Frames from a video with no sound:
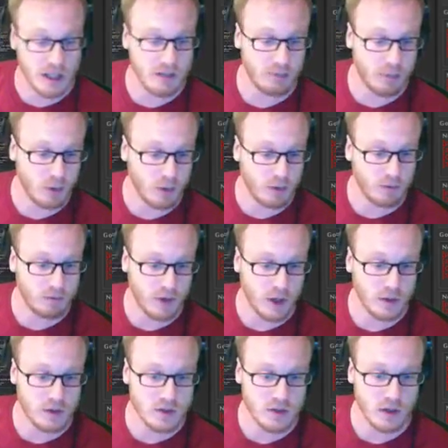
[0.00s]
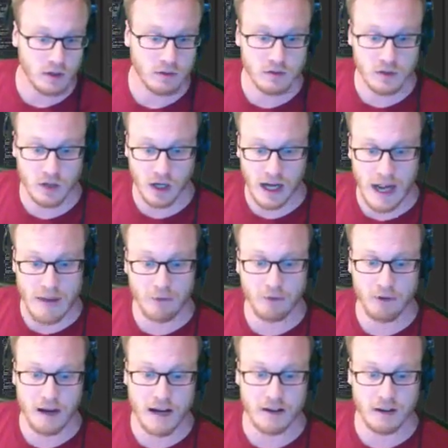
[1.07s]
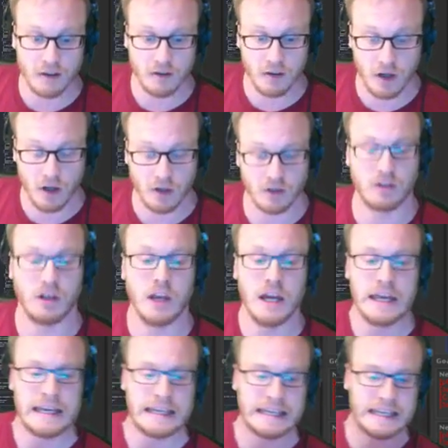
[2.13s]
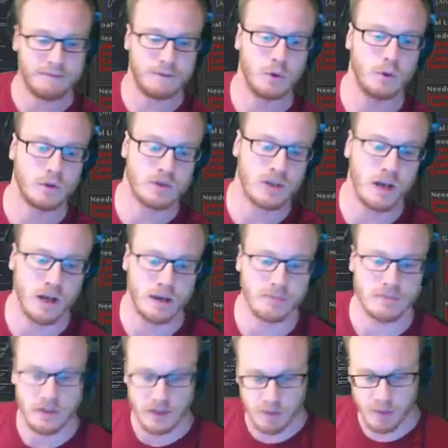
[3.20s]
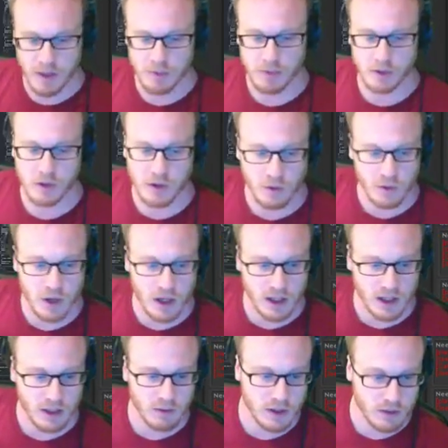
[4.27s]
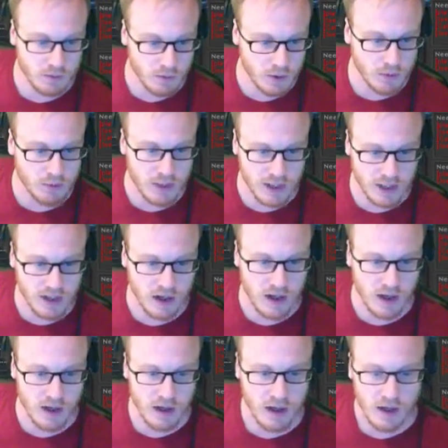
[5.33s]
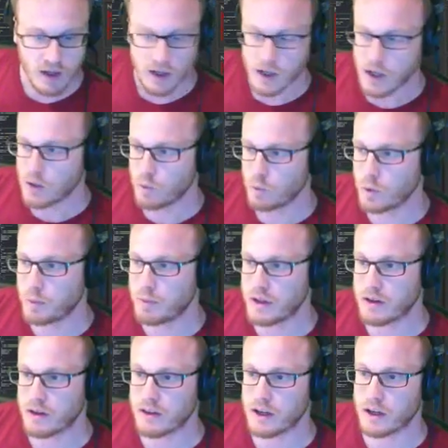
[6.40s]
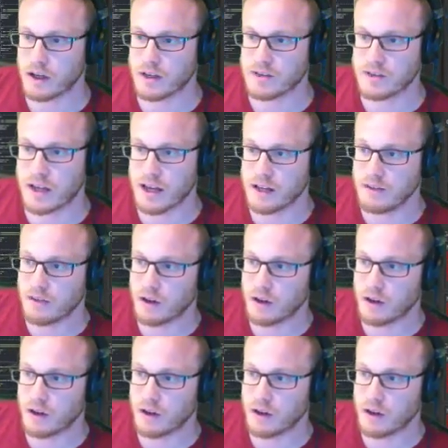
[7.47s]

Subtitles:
important folks. So collaborate and give your time to the people that you're working with would be the thing I'd say,